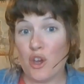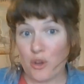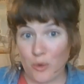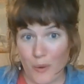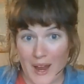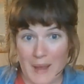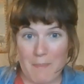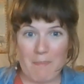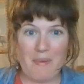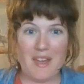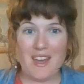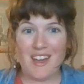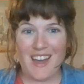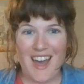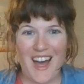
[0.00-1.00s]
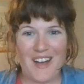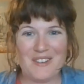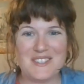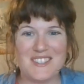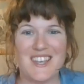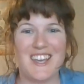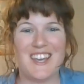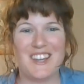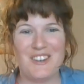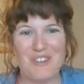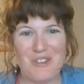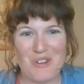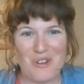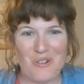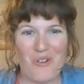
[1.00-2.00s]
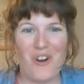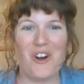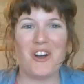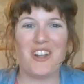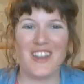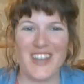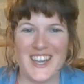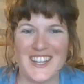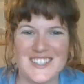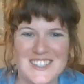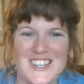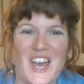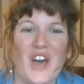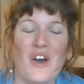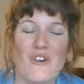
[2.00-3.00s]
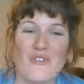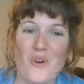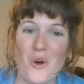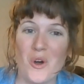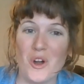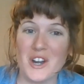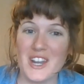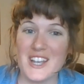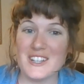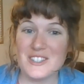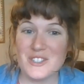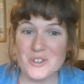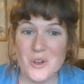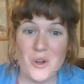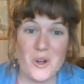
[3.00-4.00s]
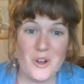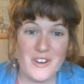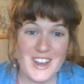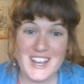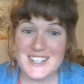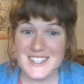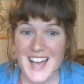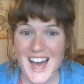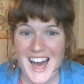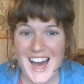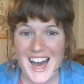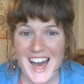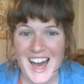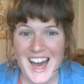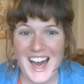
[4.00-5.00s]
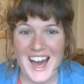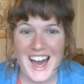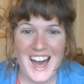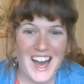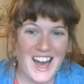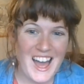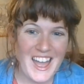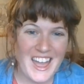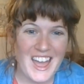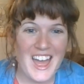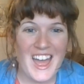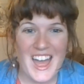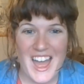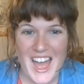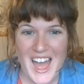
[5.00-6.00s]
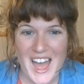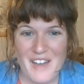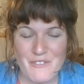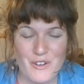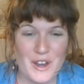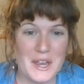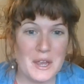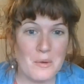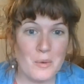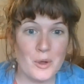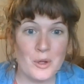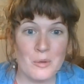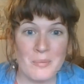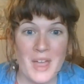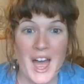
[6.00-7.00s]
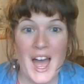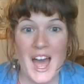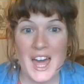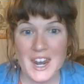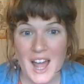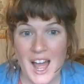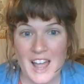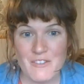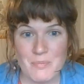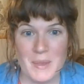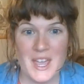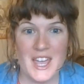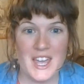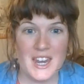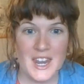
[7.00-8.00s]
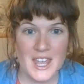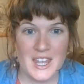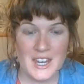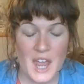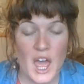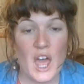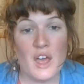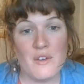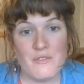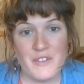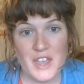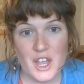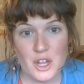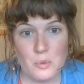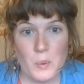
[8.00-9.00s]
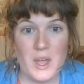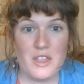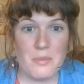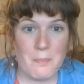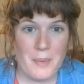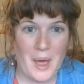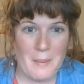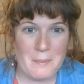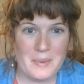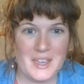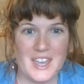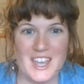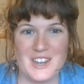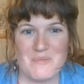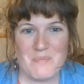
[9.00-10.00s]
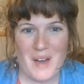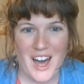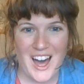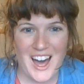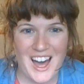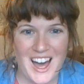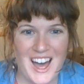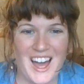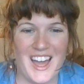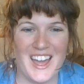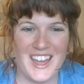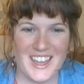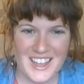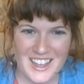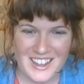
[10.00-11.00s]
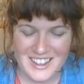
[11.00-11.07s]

Great Big House in New Orleans, 40 stories high. Every room that I've been in filled with pumpkin pie.